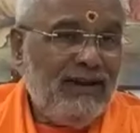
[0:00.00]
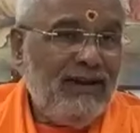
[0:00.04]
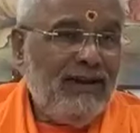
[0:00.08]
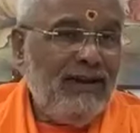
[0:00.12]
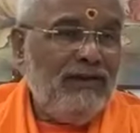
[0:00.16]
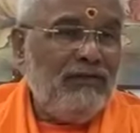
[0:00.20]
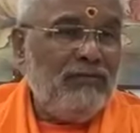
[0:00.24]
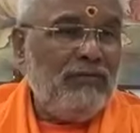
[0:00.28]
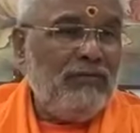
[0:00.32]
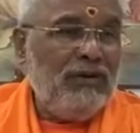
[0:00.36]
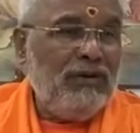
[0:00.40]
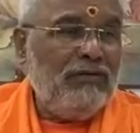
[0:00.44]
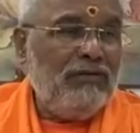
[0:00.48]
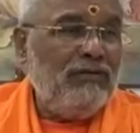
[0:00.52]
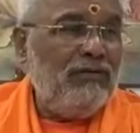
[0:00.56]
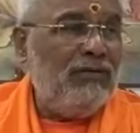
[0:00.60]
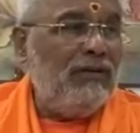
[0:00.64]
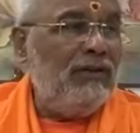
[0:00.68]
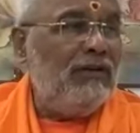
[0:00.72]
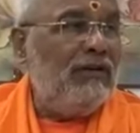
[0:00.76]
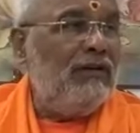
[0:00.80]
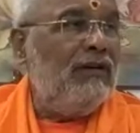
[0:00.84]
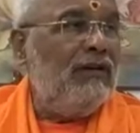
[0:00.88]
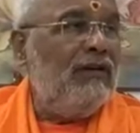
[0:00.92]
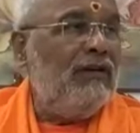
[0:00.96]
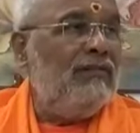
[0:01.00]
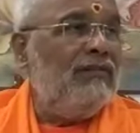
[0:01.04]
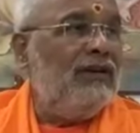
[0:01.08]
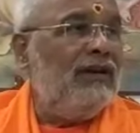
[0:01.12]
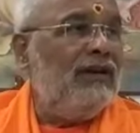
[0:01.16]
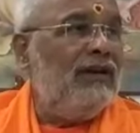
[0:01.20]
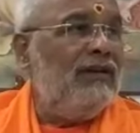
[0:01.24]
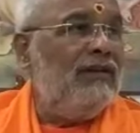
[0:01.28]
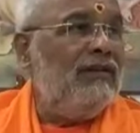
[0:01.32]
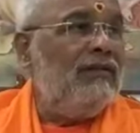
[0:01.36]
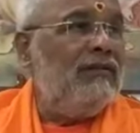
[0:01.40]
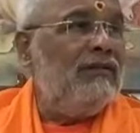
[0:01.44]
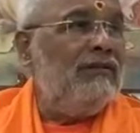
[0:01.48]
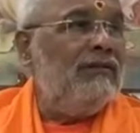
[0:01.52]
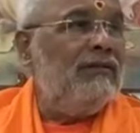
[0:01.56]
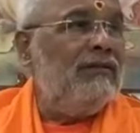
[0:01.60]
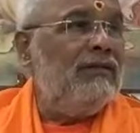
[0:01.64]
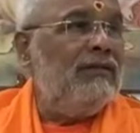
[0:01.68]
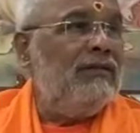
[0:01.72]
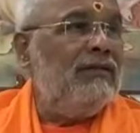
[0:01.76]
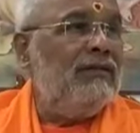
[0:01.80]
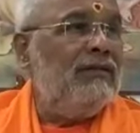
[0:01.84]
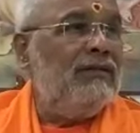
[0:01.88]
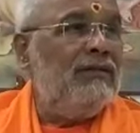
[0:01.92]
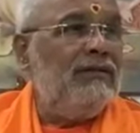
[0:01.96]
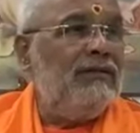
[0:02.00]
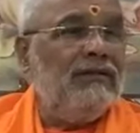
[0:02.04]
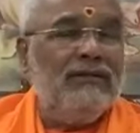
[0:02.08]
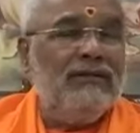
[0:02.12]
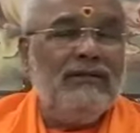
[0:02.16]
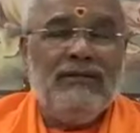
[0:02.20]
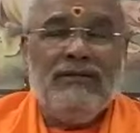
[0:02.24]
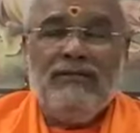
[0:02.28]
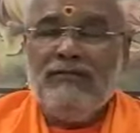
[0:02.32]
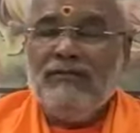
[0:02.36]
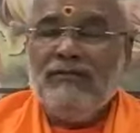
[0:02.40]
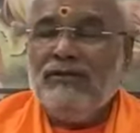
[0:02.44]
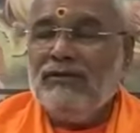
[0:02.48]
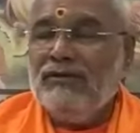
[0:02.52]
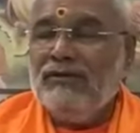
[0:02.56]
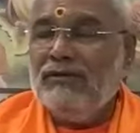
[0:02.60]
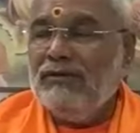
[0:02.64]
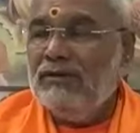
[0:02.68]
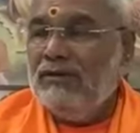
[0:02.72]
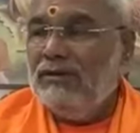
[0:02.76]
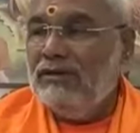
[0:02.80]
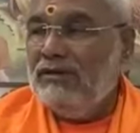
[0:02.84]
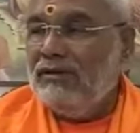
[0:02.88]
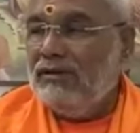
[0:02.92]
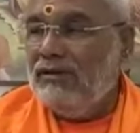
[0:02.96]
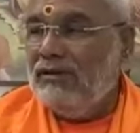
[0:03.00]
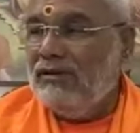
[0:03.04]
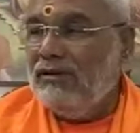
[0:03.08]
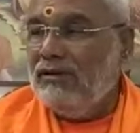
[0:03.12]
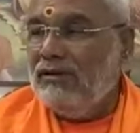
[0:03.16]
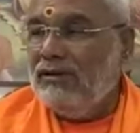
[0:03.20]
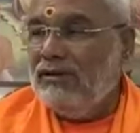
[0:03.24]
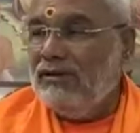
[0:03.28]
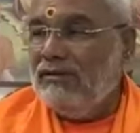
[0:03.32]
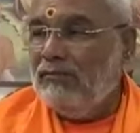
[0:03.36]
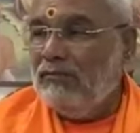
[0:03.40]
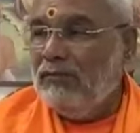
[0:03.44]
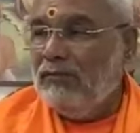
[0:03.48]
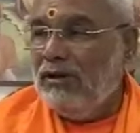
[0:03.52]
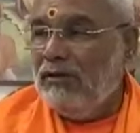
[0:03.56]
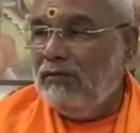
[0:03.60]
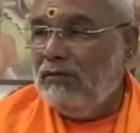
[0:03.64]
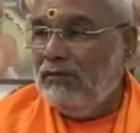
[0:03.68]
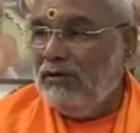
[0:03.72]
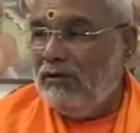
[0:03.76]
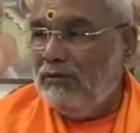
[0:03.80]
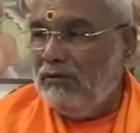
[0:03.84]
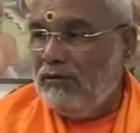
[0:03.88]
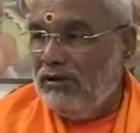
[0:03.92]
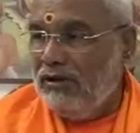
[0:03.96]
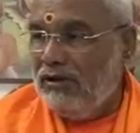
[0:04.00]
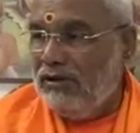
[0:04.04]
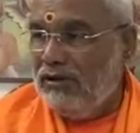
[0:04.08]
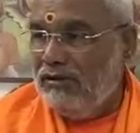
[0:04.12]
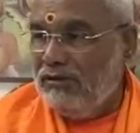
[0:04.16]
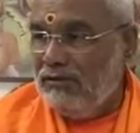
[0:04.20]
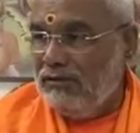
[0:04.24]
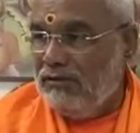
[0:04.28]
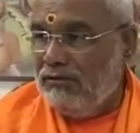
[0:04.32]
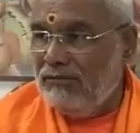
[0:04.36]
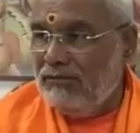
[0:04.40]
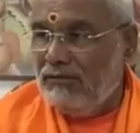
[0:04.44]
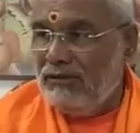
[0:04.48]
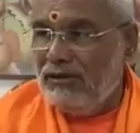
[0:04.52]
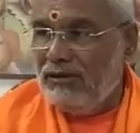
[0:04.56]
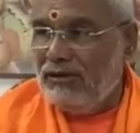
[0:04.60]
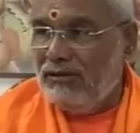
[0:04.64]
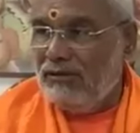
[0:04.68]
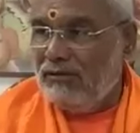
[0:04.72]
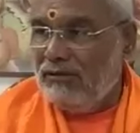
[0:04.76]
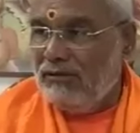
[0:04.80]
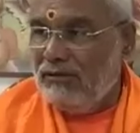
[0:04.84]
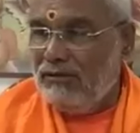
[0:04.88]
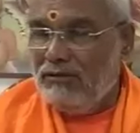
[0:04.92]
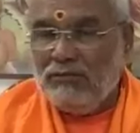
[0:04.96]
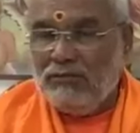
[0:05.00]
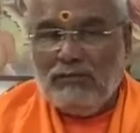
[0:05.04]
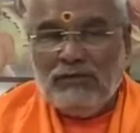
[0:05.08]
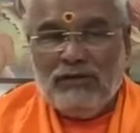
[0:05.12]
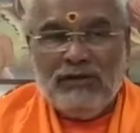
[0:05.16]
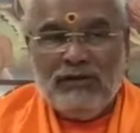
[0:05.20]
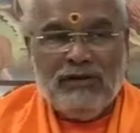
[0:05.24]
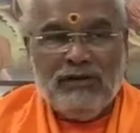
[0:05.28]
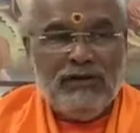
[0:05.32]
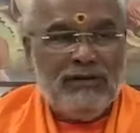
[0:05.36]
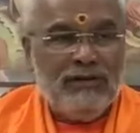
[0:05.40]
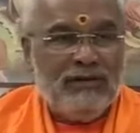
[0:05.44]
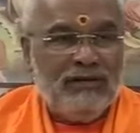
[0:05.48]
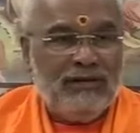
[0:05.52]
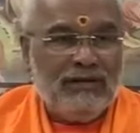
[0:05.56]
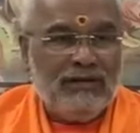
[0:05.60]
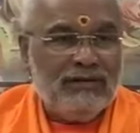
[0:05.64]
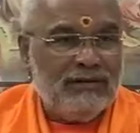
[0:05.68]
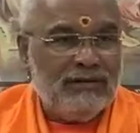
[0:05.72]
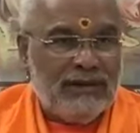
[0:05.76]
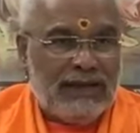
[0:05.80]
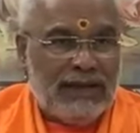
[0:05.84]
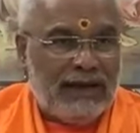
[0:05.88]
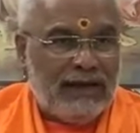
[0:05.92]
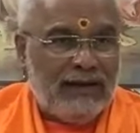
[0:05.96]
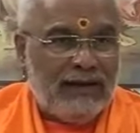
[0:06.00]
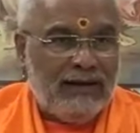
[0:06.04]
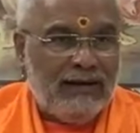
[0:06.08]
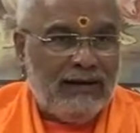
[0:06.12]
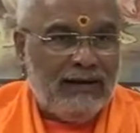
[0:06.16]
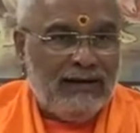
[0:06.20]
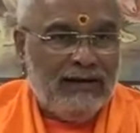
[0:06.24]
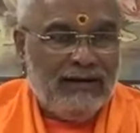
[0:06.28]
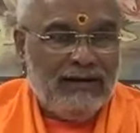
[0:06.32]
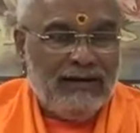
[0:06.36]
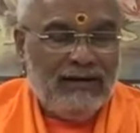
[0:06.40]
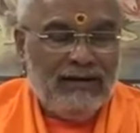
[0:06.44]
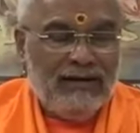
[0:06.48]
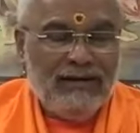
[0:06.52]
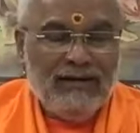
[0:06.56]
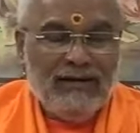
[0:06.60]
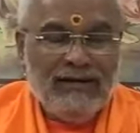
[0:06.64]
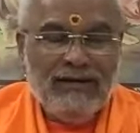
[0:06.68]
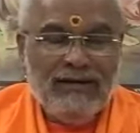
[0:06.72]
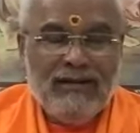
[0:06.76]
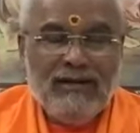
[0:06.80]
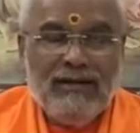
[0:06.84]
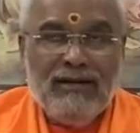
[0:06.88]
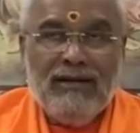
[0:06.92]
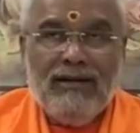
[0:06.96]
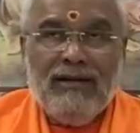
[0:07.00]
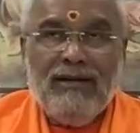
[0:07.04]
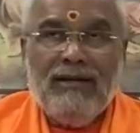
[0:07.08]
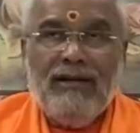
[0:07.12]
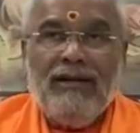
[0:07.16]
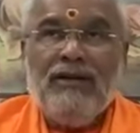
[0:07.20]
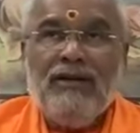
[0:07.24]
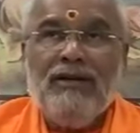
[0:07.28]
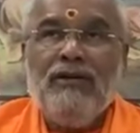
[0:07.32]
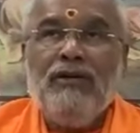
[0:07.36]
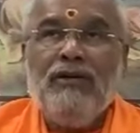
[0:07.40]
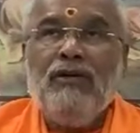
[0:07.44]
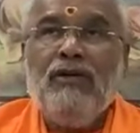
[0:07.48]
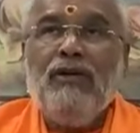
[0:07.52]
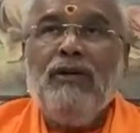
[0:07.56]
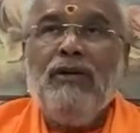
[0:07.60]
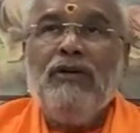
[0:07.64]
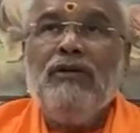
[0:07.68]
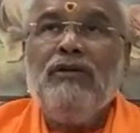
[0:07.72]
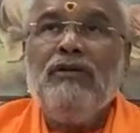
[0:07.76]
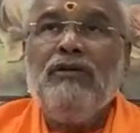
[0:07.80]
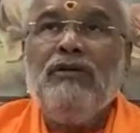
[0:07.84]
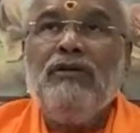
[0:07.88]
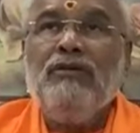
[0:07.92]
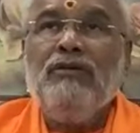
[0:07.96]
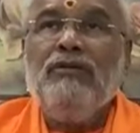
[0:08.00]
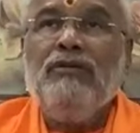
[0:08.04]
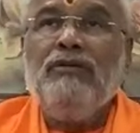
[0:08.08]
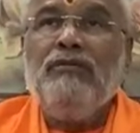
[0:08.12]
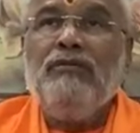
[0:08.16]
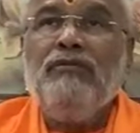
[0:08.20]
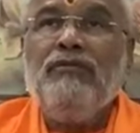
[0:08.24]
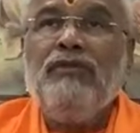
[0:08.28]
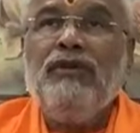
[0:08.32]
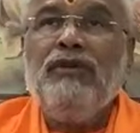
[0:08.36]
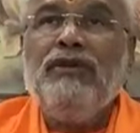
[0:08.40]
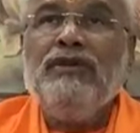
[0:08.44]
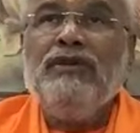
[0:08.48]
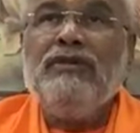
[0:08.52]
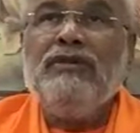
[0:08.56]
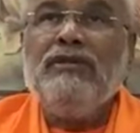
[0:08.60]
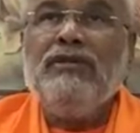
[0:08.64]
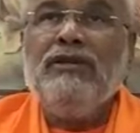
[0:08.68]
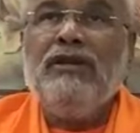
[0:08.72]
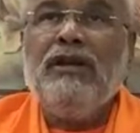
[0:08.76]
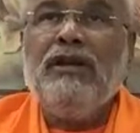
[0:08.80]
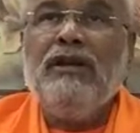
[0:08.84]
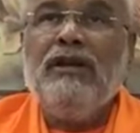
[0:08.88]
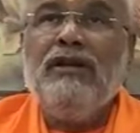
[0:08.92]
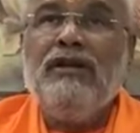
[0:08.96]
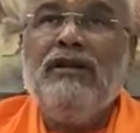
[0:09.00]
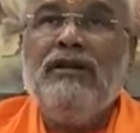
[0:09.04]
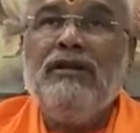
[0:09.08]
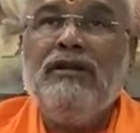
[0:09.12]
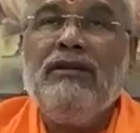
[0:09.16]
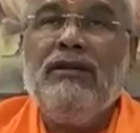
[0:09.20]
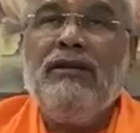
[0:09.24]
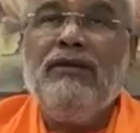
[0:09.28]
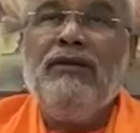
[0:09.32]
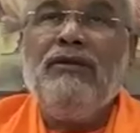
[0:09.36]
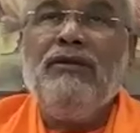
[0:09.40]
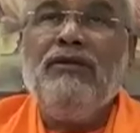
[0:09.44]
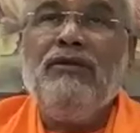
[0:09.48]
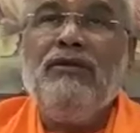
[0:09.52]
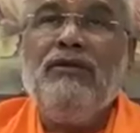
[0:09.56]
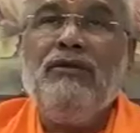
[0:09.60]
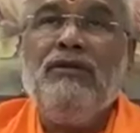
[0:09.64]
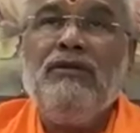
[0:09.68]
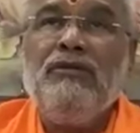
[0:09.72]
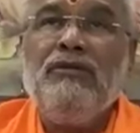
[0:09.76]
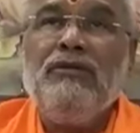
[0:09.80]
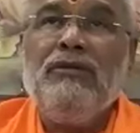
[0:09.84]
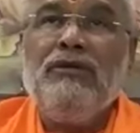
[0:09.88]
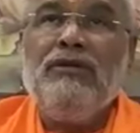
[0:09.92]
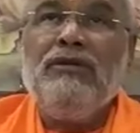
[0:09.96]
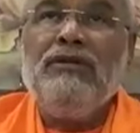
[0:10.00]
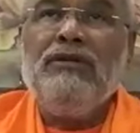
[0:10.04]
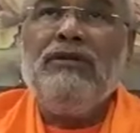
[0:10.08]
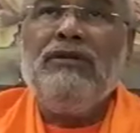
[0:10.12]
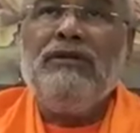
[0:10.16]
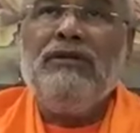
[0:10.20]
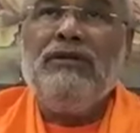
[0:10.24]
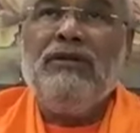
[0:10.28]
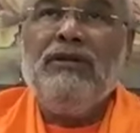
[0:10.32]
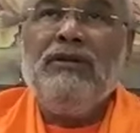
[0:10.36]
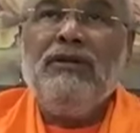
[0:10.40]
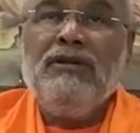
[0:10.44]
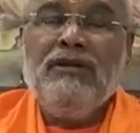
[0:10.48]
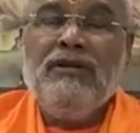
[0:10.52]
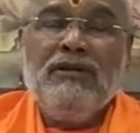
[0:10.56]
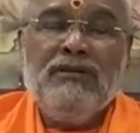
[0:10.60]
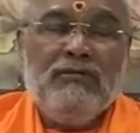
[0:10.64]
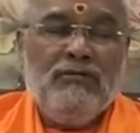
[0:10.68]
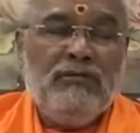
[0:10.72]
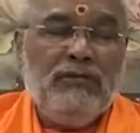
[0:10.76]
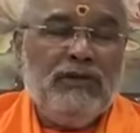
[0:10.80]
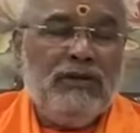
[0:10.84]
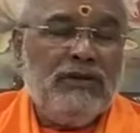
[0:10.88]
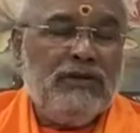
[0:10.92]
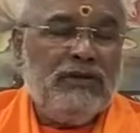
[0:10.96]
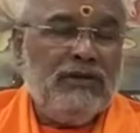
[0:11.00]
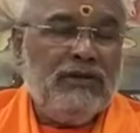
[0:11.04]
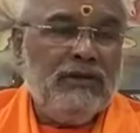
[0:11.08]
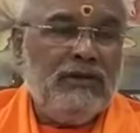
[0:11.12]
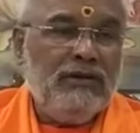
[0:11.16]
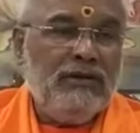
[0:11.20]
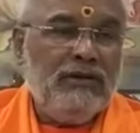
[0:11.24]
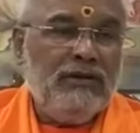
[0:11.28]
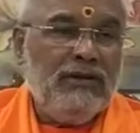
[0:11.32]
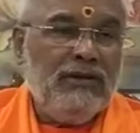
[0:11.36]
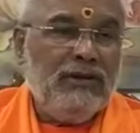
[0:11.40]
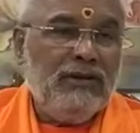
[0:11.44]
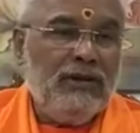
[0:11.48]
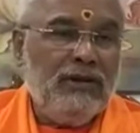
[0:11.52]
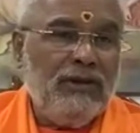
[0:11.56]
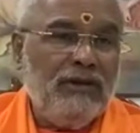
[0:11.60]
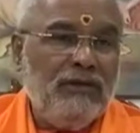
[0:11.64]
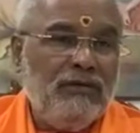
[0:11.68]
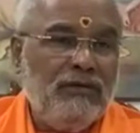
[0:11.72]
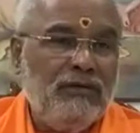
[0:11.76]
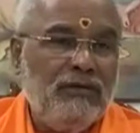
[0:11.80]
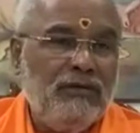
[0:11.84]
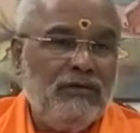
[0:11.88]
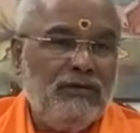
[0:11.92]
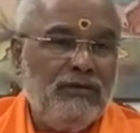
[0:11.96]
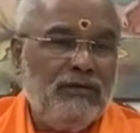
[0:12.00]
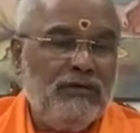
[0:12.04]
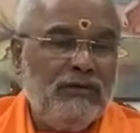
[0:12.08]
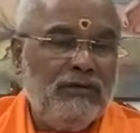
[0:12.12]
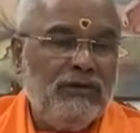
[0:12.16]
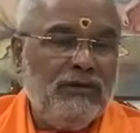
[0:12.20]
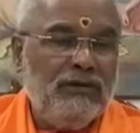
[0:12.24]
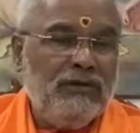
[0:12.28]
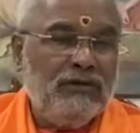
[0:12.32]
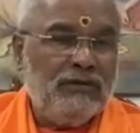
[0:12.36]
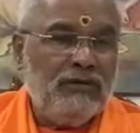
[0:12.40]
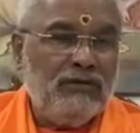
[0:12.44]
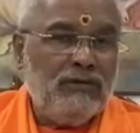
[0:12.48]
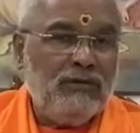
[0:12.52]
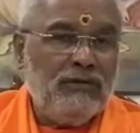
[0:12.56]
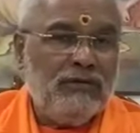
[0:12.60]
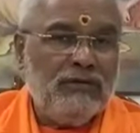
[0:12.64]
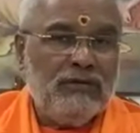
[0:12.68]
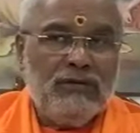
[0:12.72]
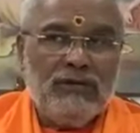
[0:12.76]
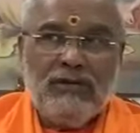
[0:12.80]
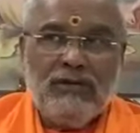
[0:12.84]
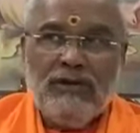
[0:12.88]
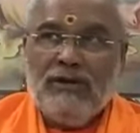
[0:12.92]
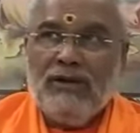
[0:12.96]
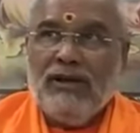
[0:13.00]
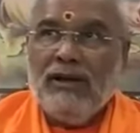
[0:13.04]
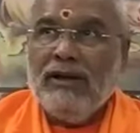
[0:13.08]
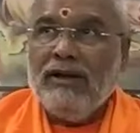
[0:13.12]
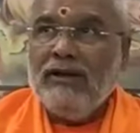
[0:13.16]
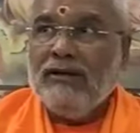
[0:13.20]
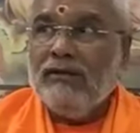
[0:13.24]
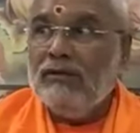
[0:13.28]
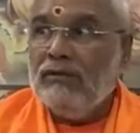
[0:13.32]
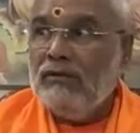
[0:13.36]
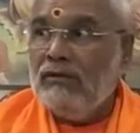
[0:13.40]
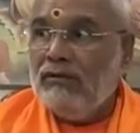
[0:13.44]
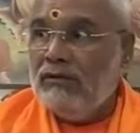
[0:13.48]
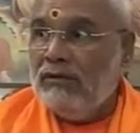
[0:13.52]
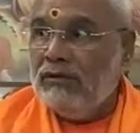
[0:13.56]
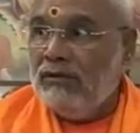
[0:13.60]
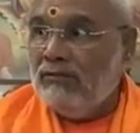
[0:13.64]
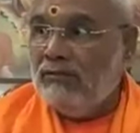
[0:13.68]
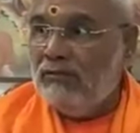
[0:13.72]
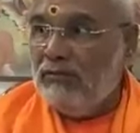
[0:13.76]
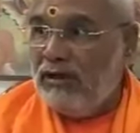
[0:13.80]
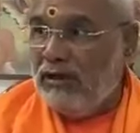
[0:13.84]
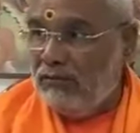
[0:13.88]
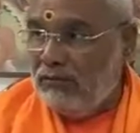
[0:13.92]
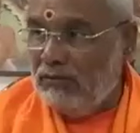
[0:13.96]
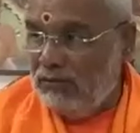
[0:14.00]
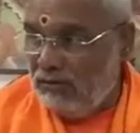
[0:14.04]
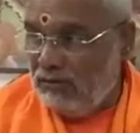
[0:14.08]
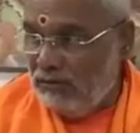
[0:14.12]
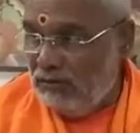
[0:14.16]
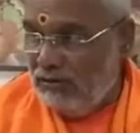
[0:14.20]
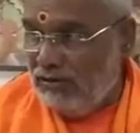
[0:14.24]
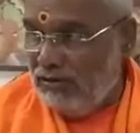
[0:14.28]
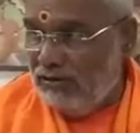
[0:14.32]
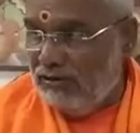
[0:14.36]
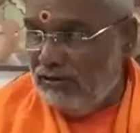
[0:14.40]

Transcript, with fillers: In between, I went to this Sanskritic Sangha and blah, blah, blah, you know, went to Shibir and this, that. And had I all fancy ideas, I will go to this mission and I will go to this course and that course and blah, blah, blah.